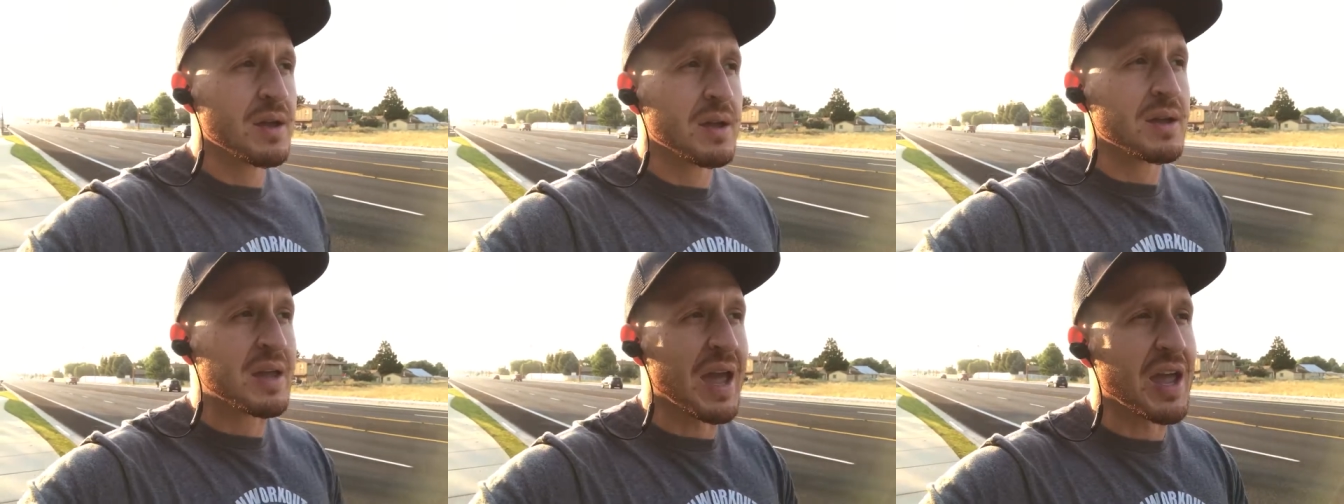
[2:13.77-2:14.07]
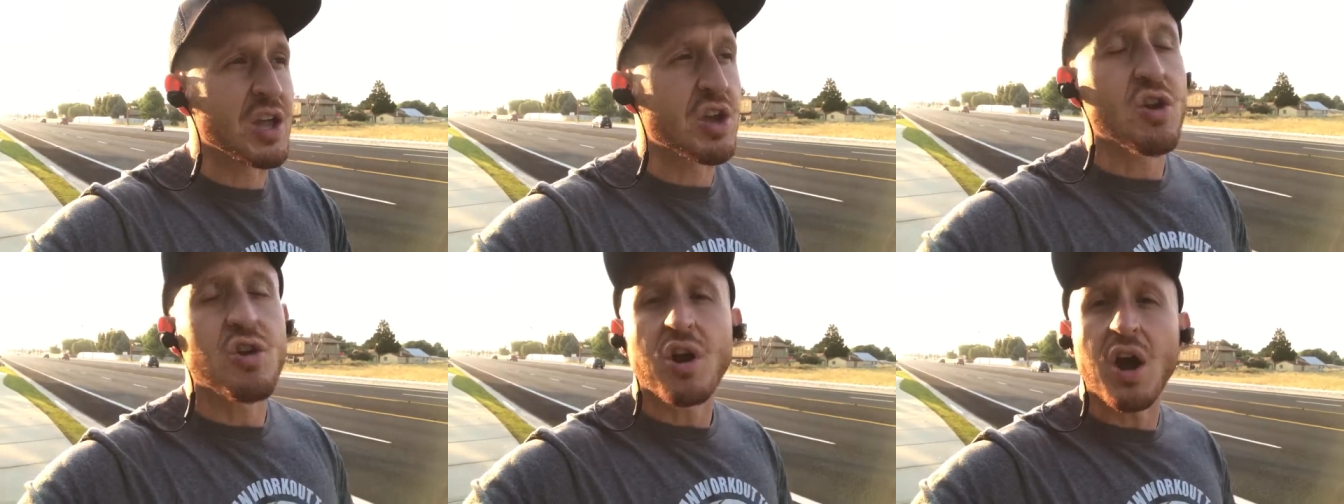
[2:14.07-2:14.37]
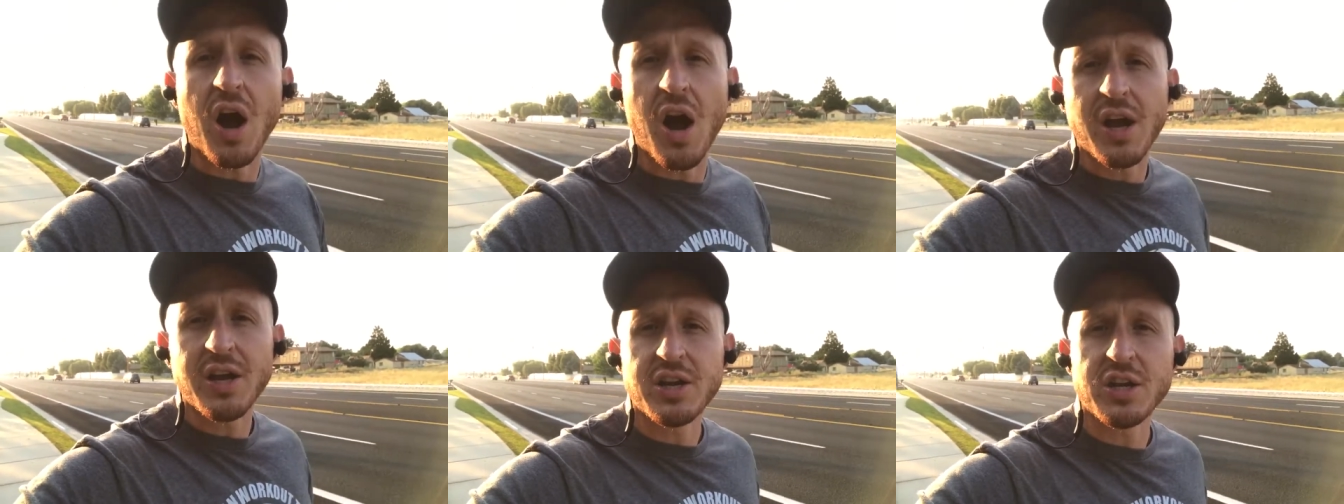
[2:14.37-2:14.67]
Okay, your
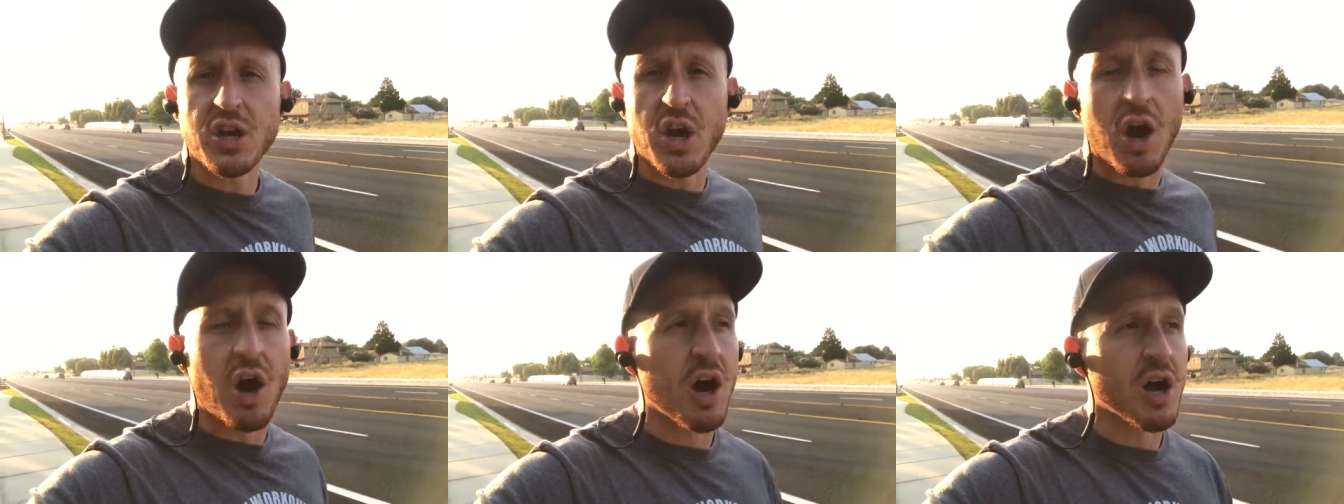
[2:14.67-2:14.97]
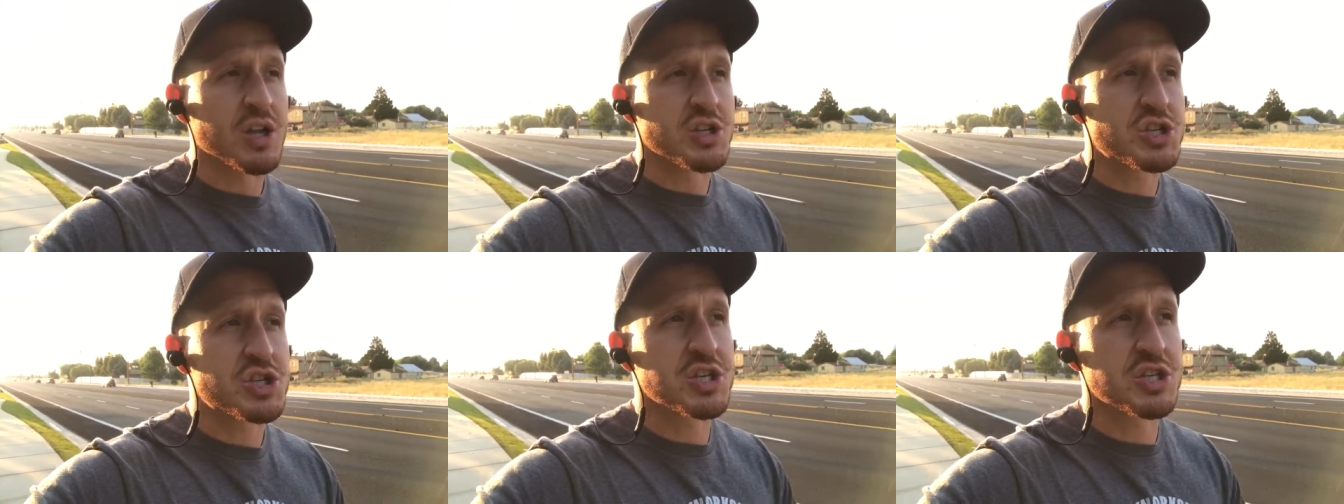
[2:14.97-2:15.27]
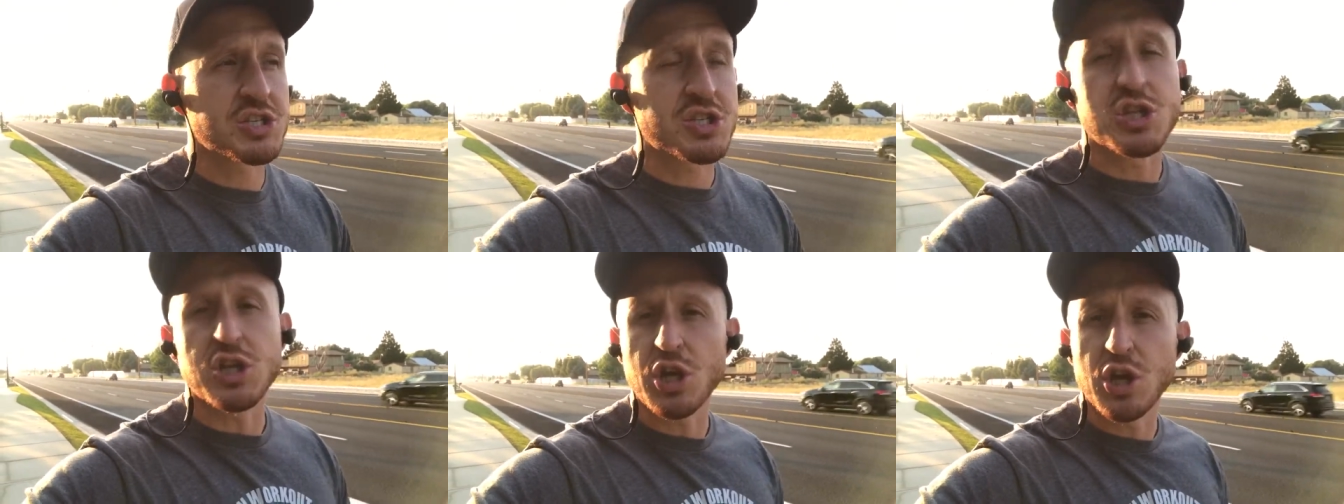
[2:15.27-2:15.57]

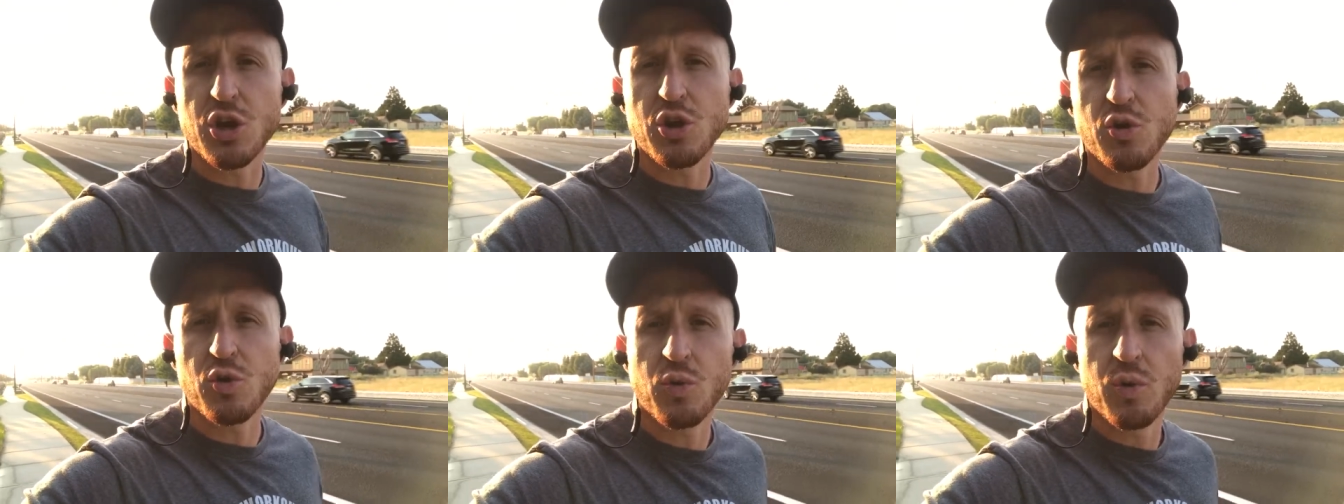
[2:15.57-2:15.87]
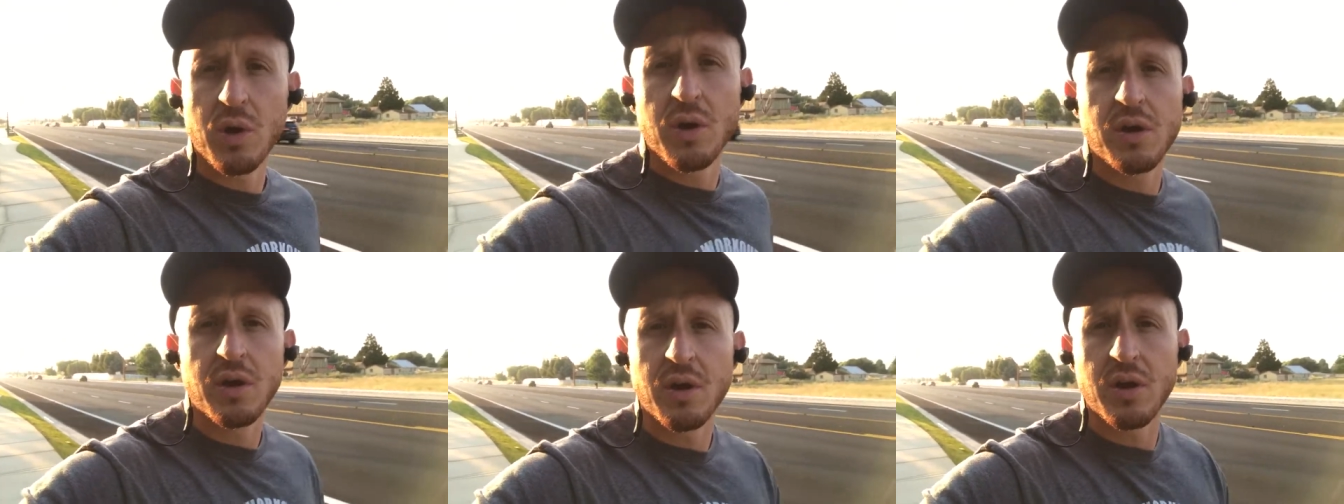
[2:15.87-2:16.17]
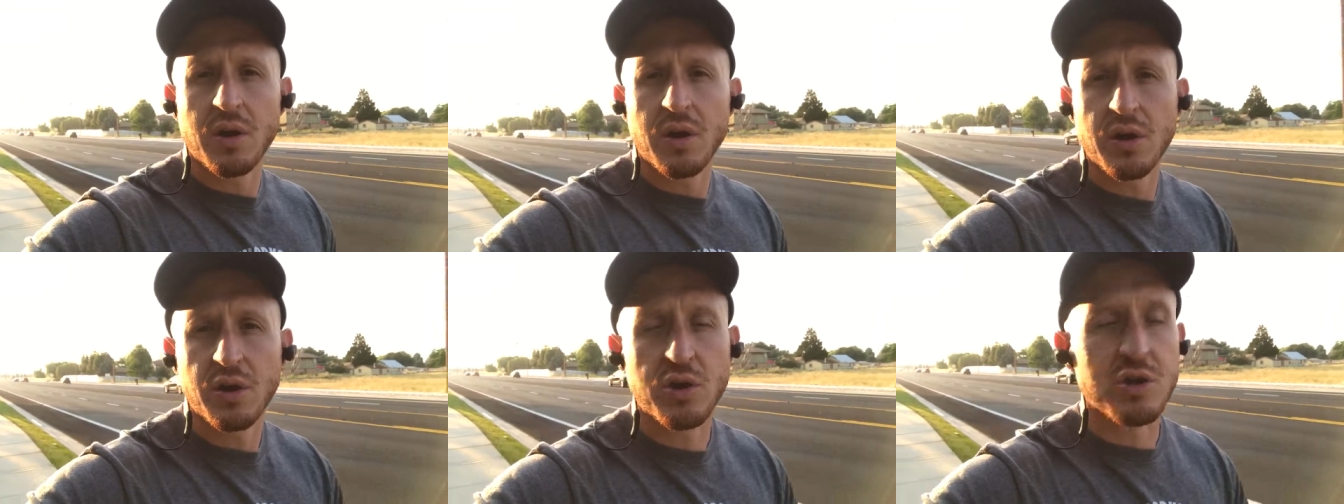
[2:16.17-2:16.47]
unconscious you,
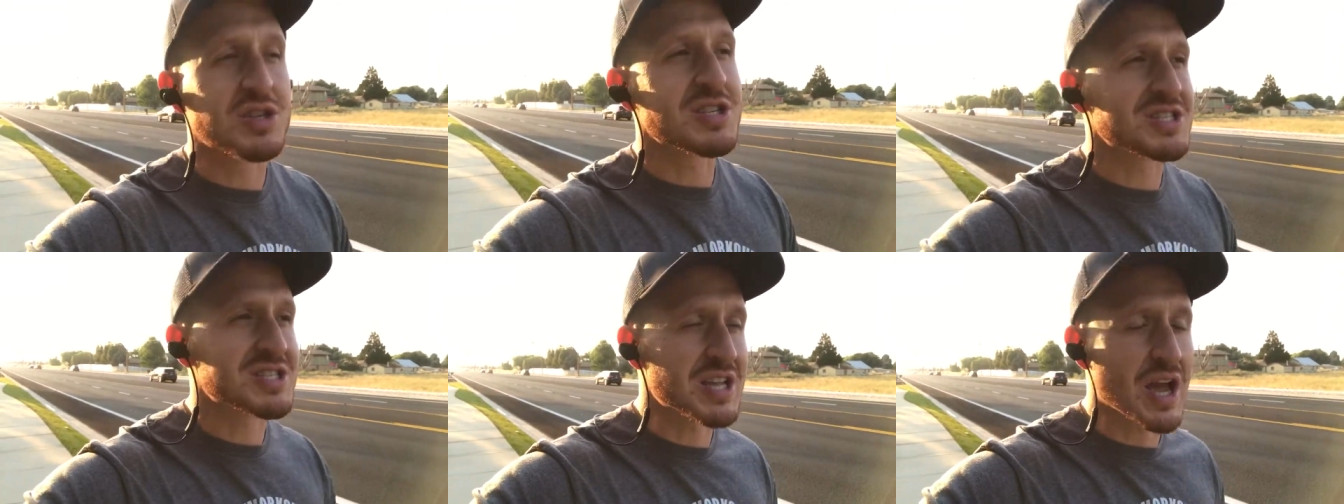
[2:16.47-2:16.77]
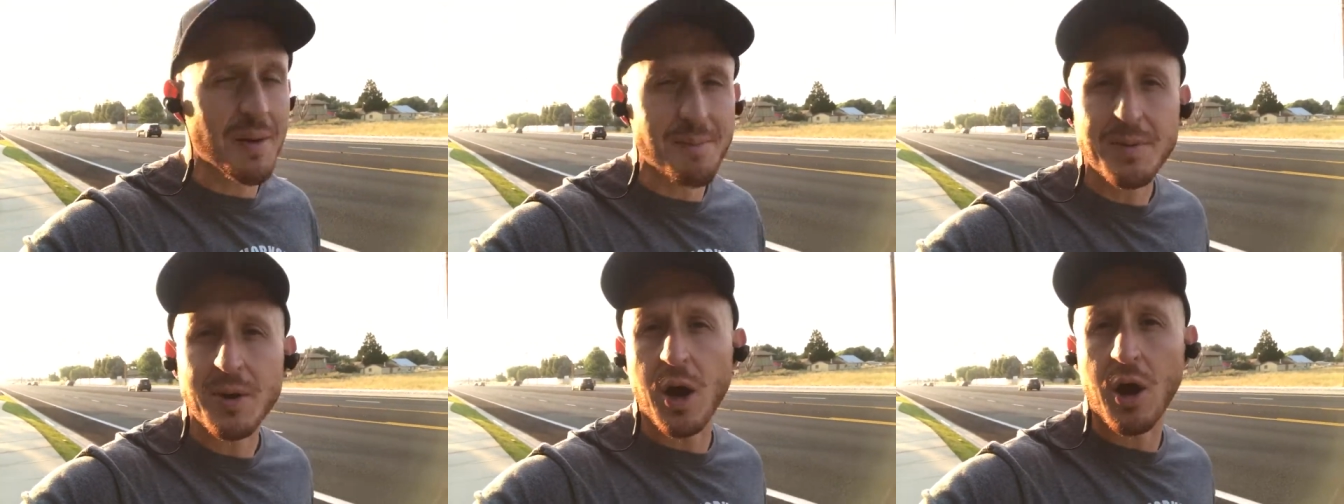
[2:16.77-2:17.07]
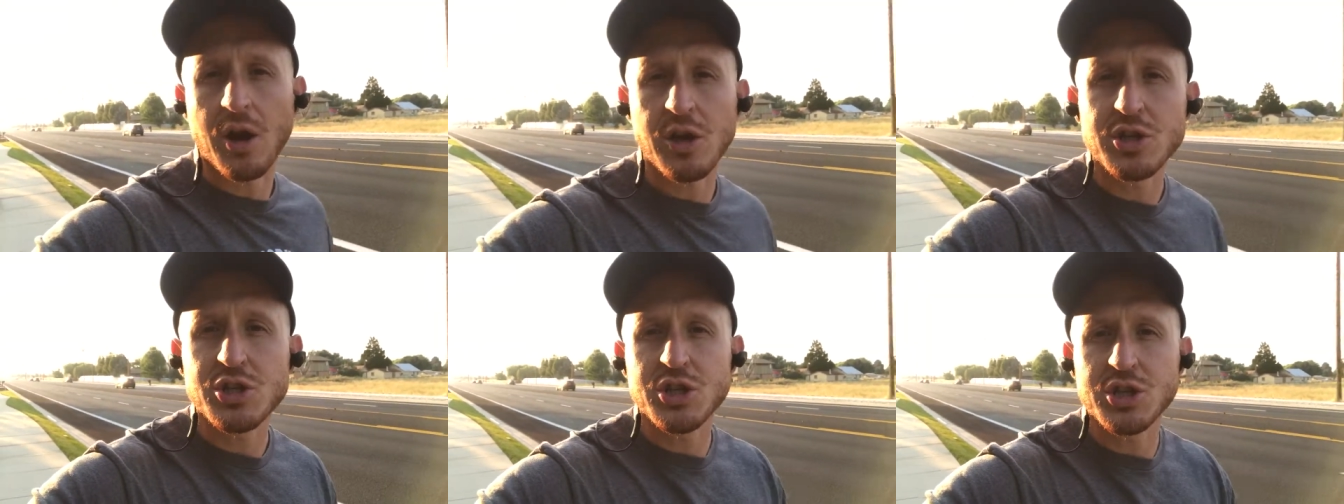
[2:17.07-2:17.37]
your
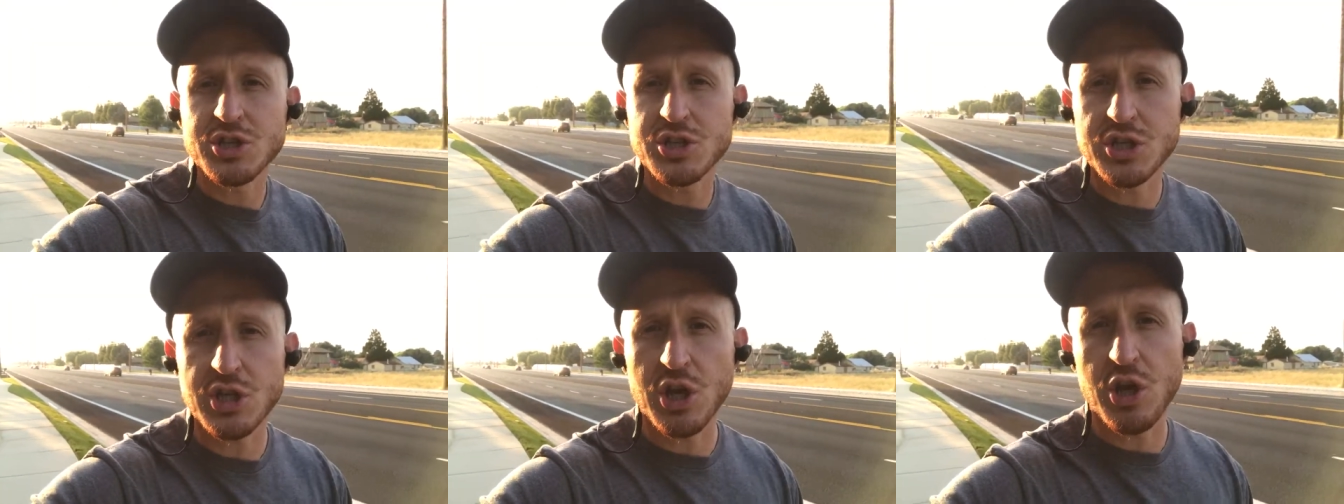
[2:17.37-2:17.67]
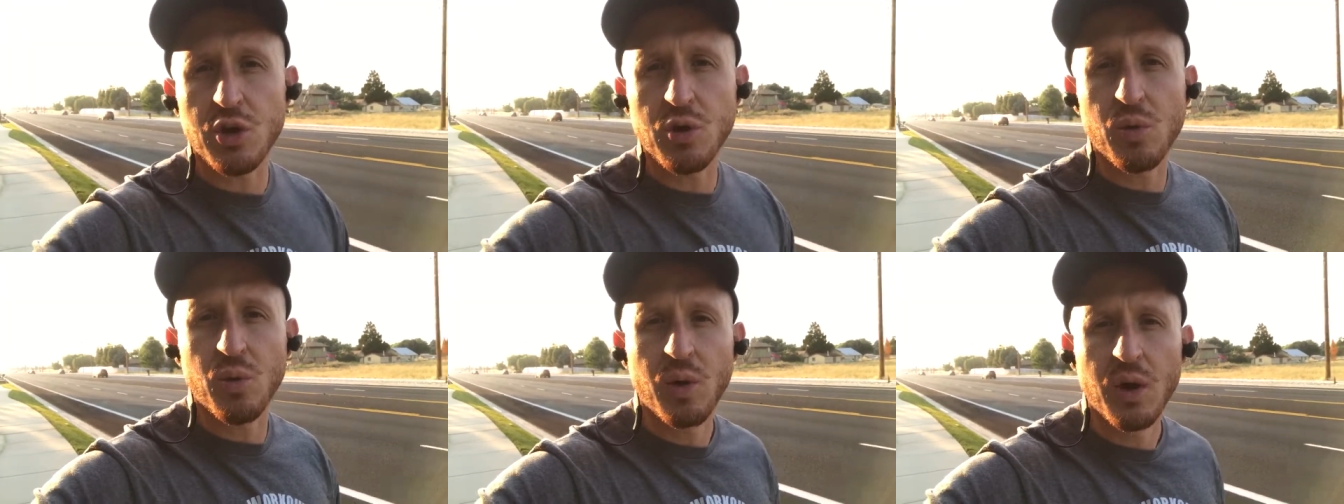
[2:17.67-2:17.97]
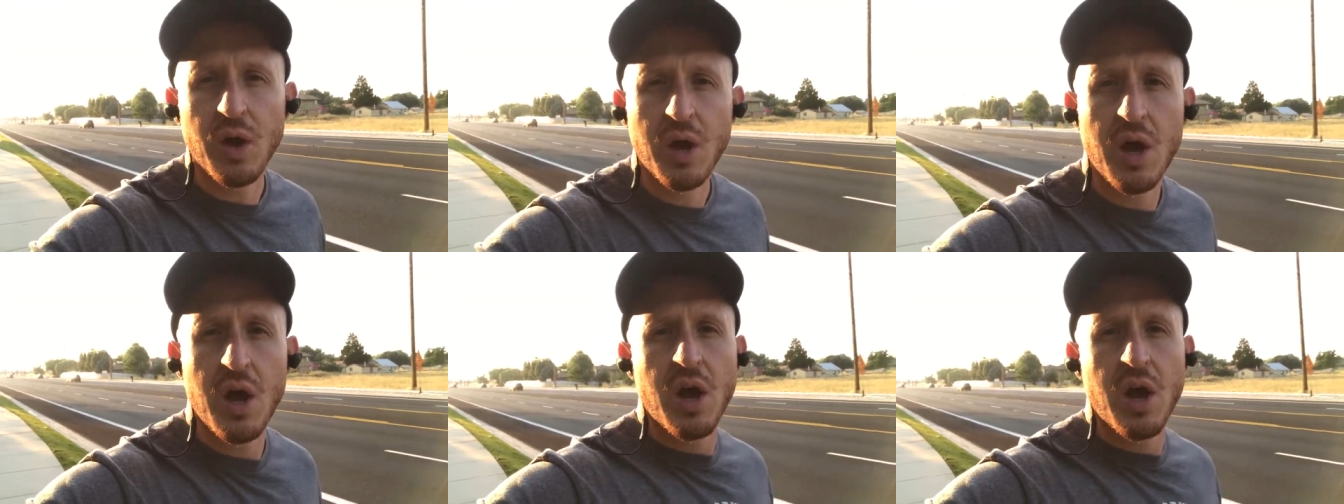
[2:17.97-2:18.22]
subconscious you,